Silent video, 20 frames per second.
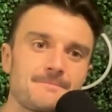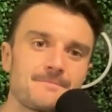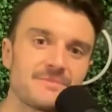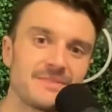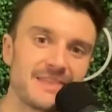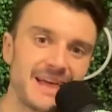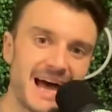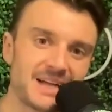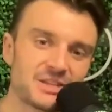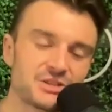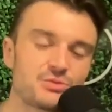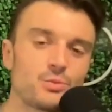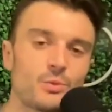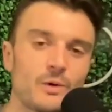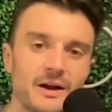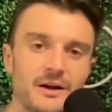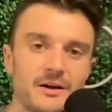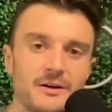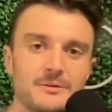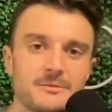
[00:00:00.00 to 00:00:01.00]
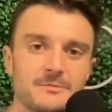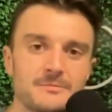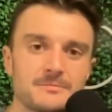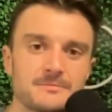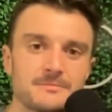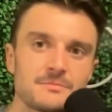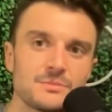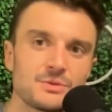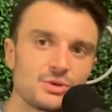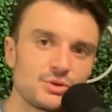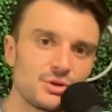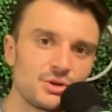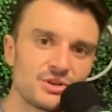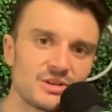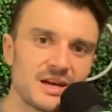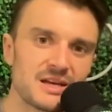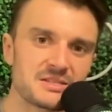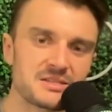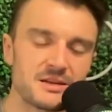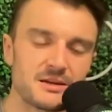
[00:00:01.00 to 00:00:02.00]
That's where you do your
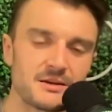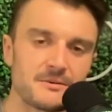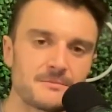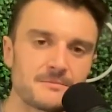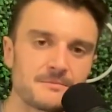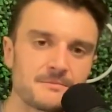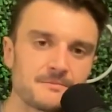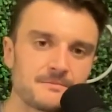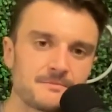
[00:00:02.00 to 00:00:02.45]
testing,